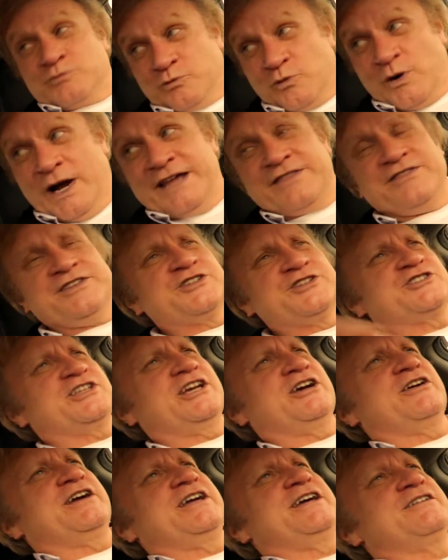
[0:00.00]
right in this
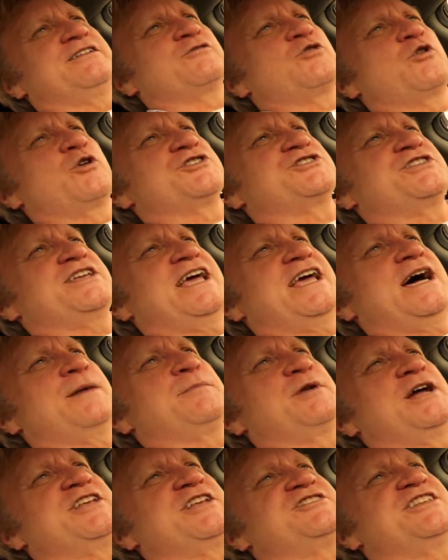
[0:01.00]
area, and of course the
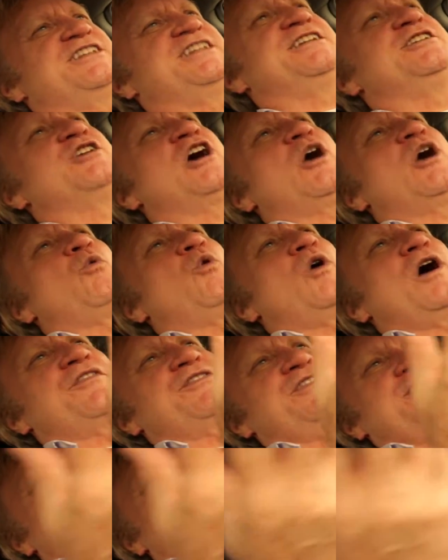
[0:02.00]
Ammonites, they did not
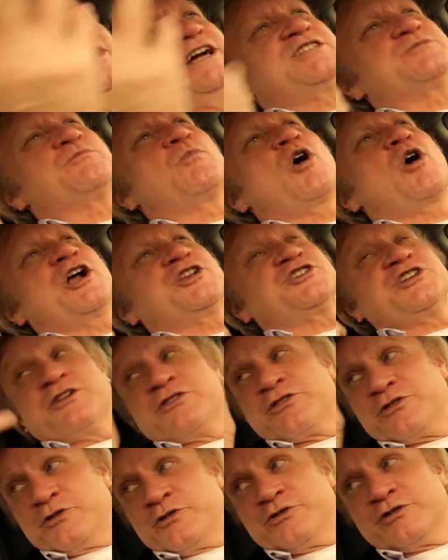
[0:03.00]
want the Israelites marching
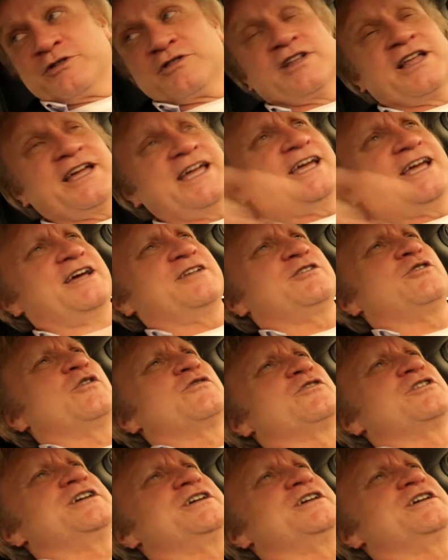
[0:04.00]
through their land over